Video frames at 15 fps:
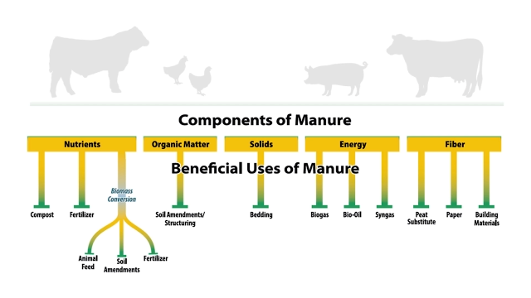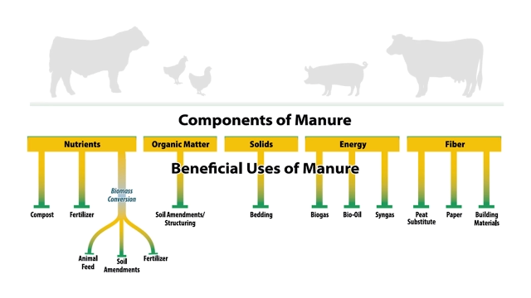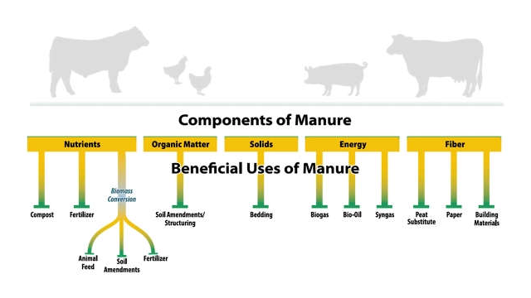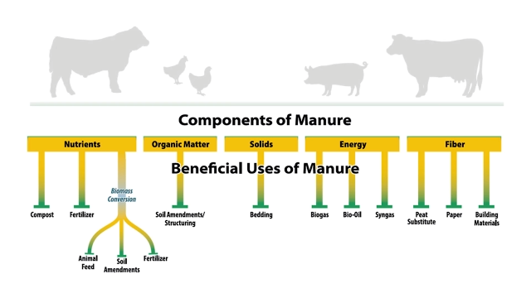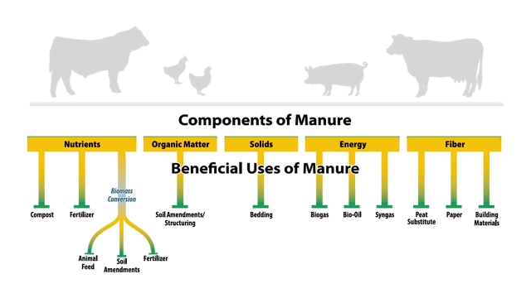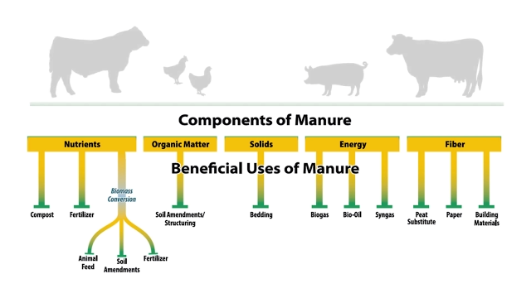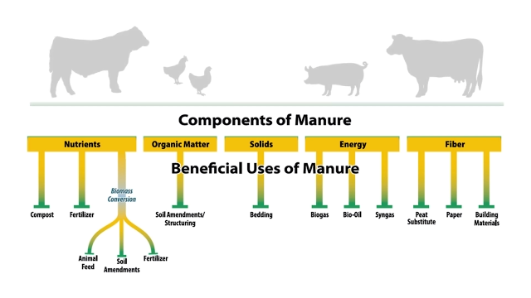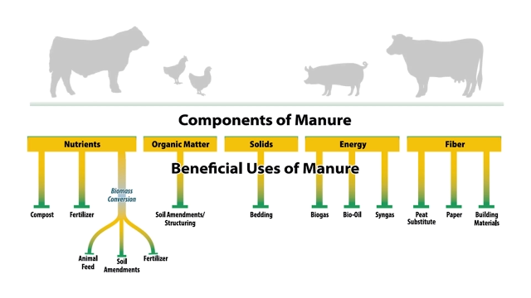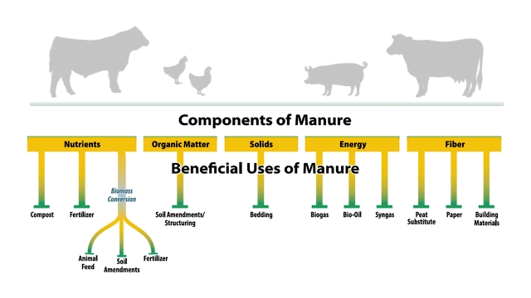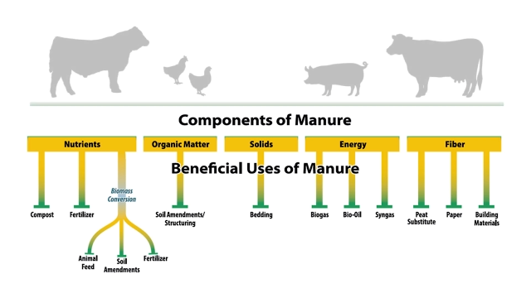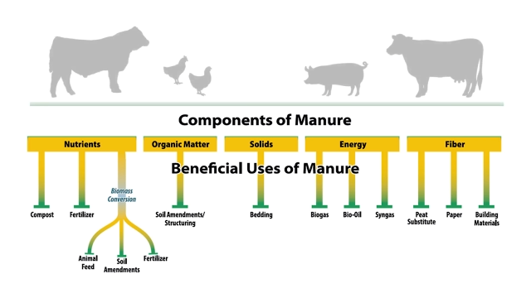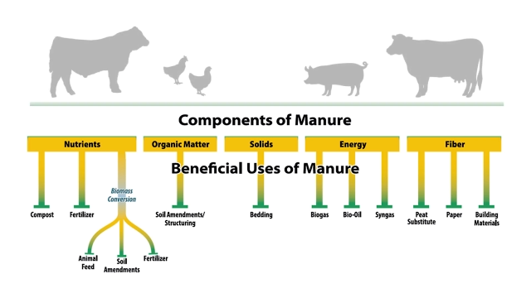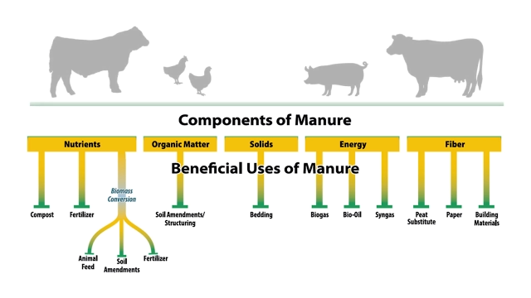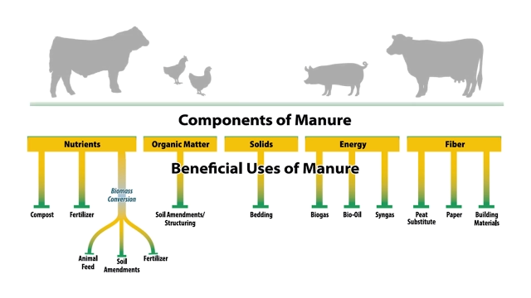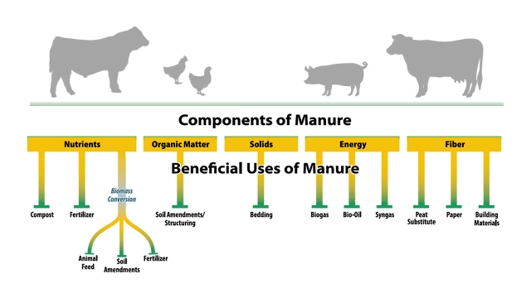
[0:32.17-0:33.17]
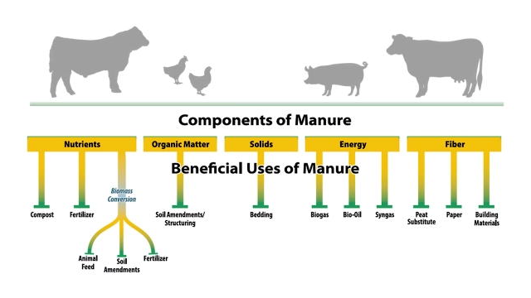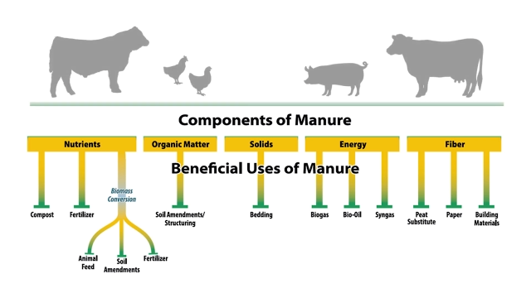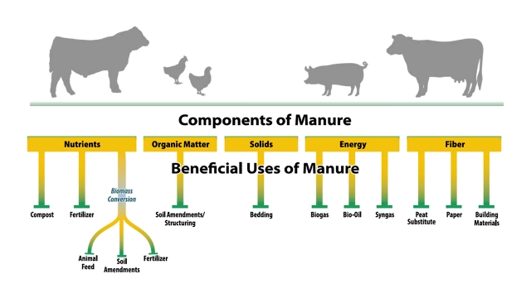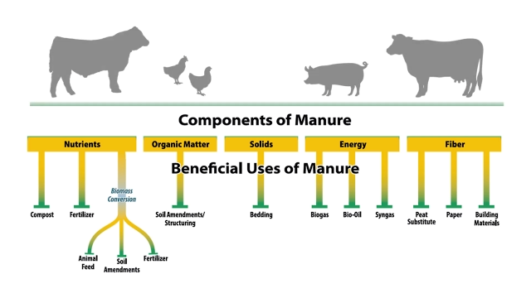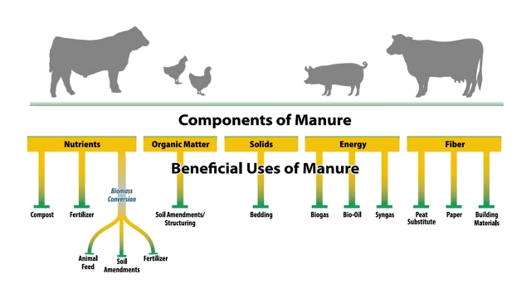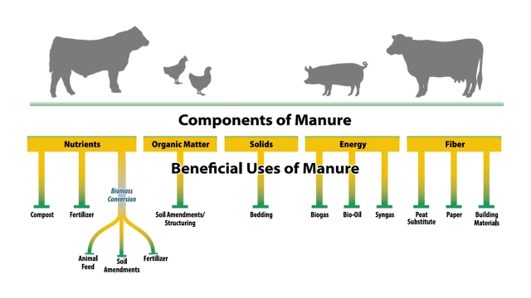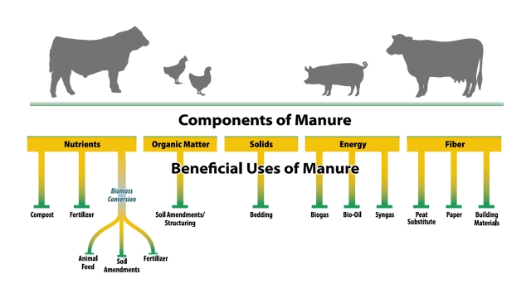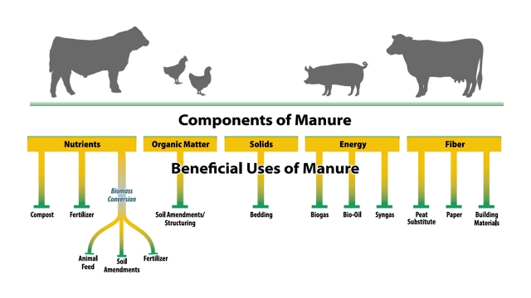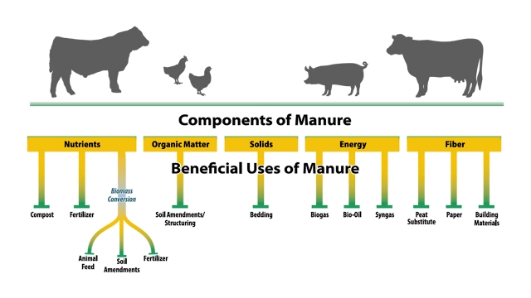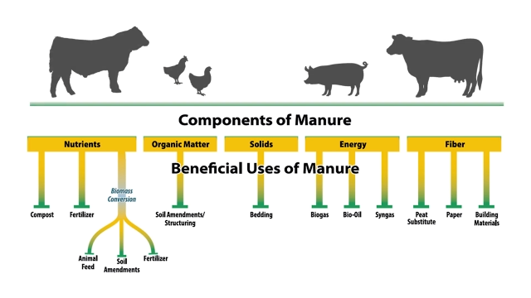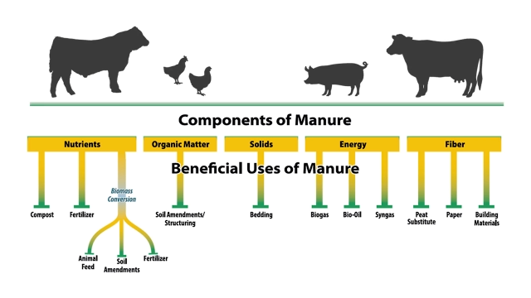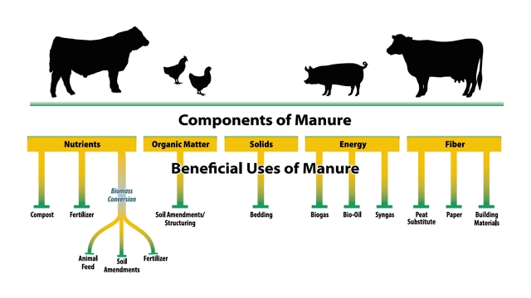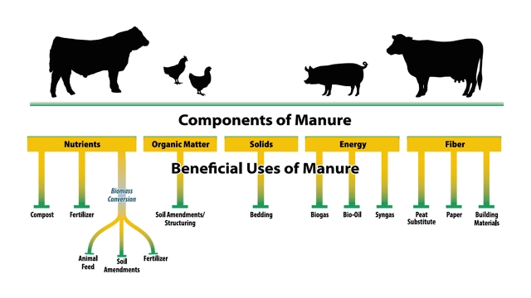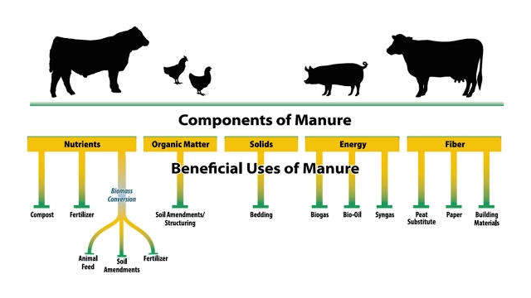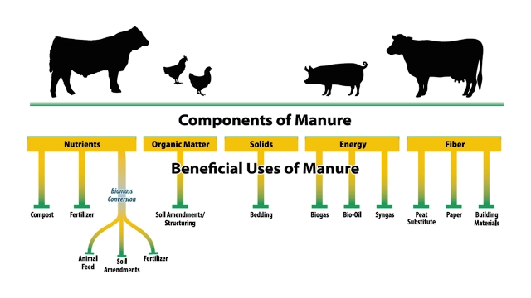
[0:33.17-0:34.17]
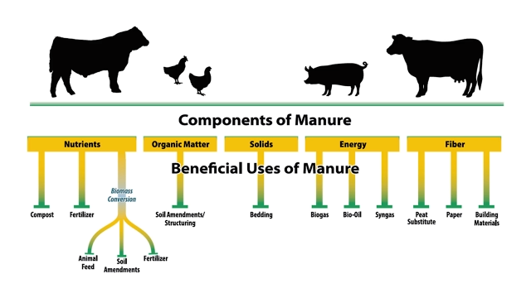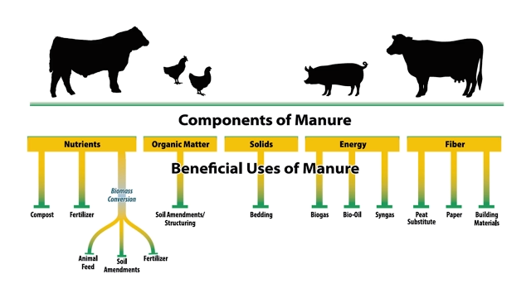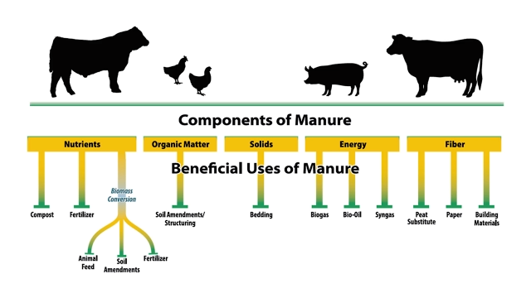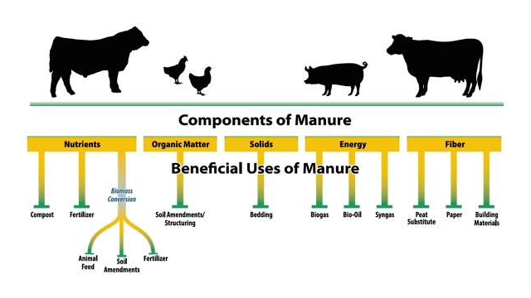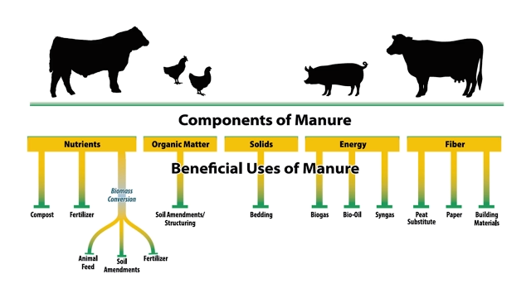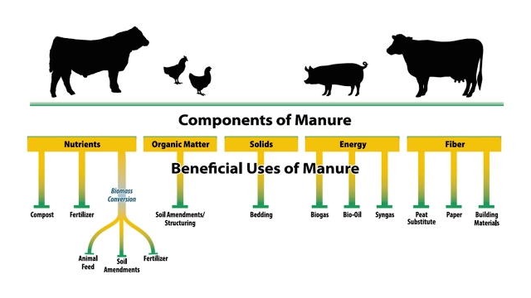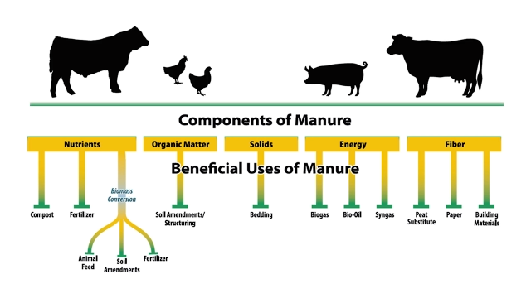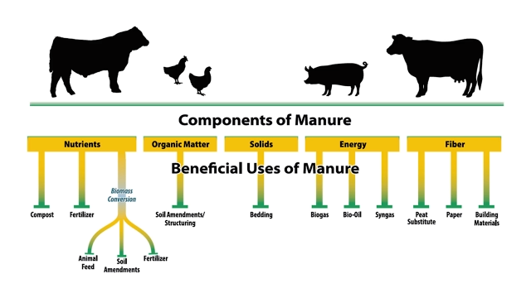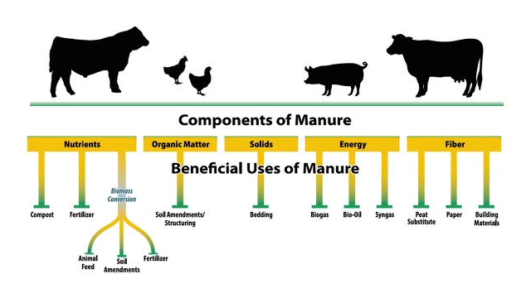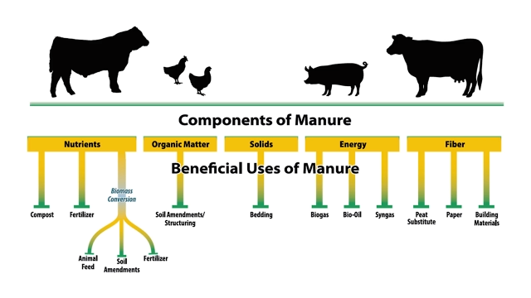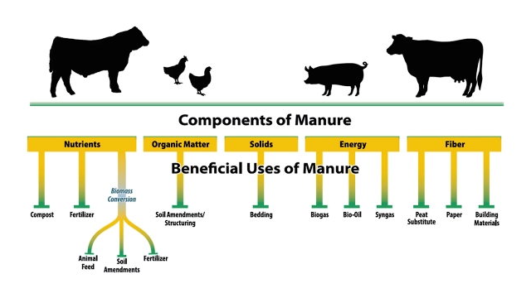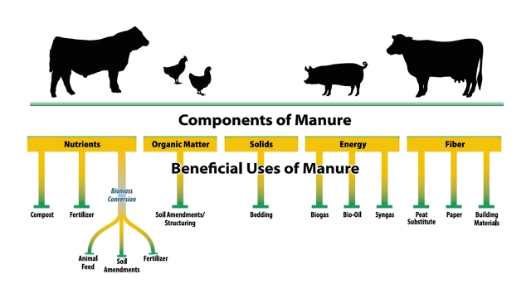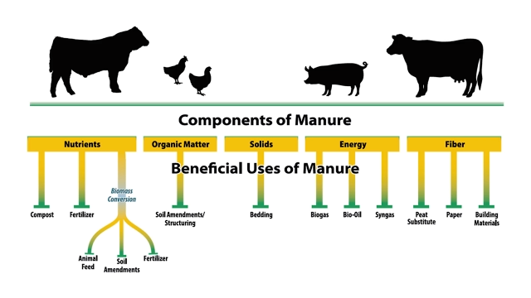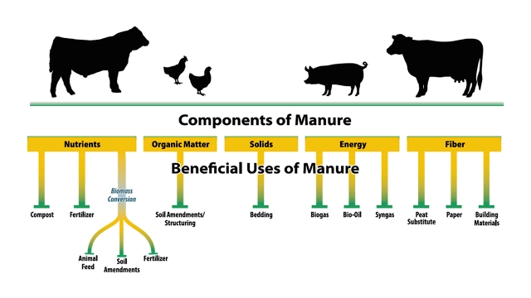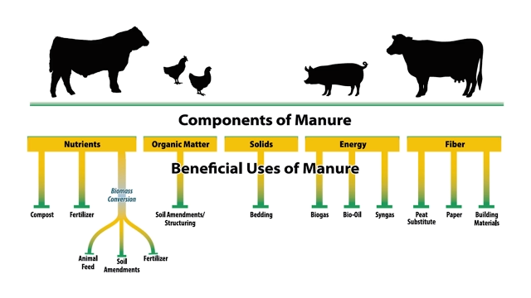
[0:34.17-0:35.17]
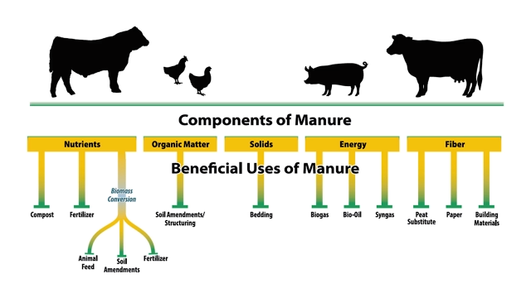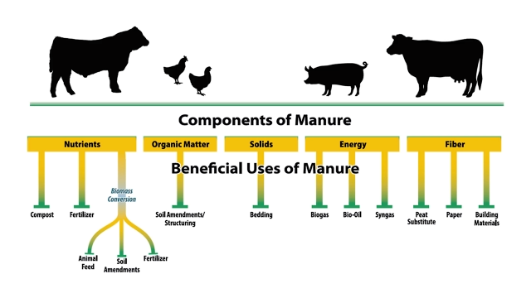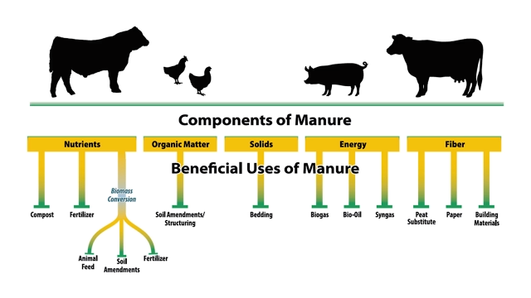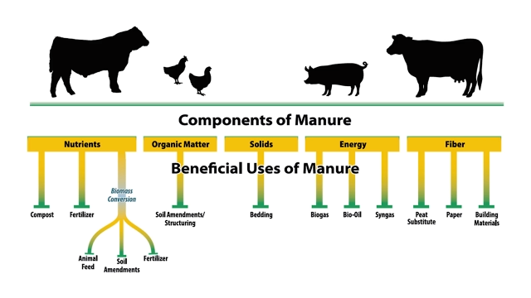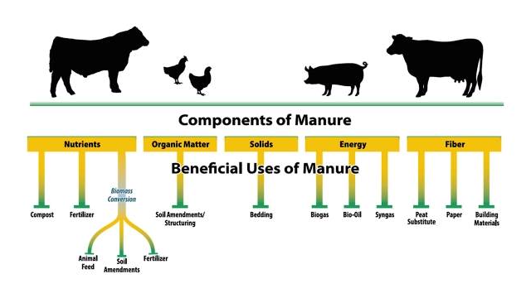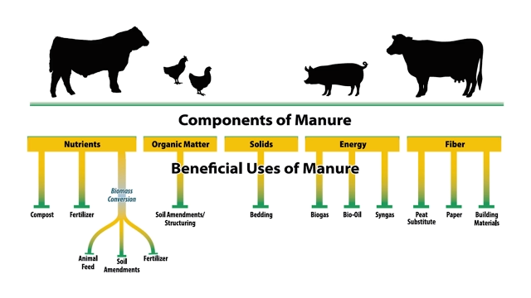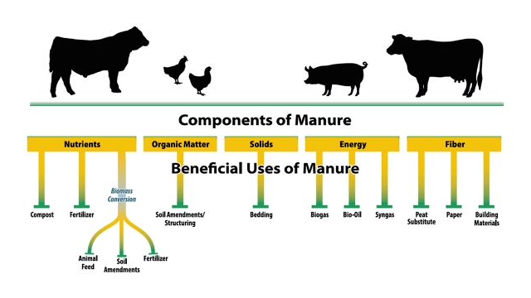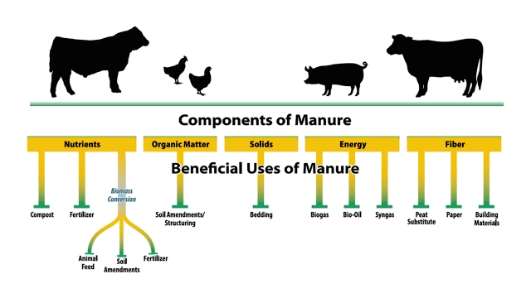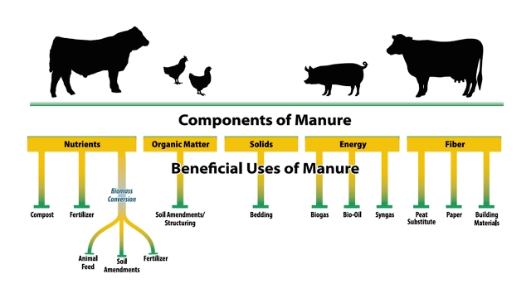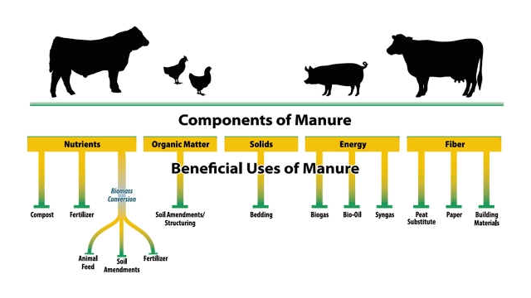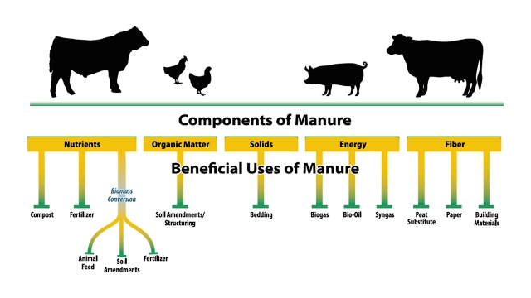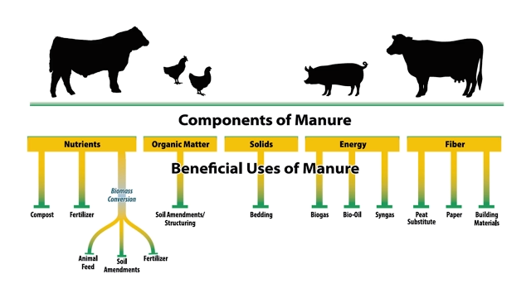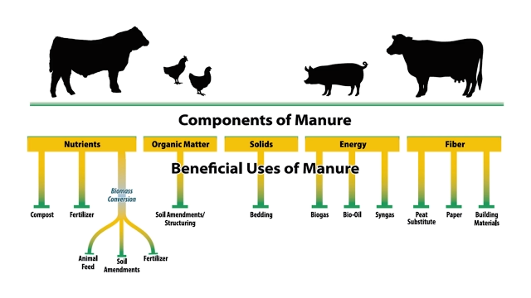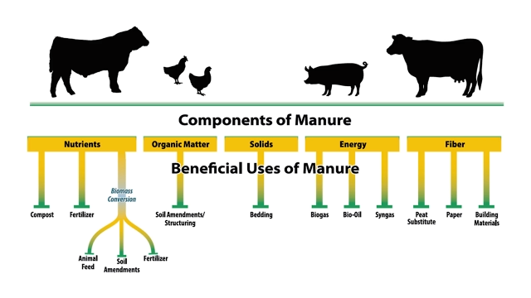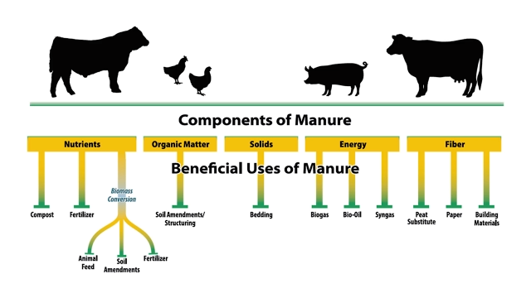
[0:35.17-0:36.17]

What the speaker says: (no speaker visible)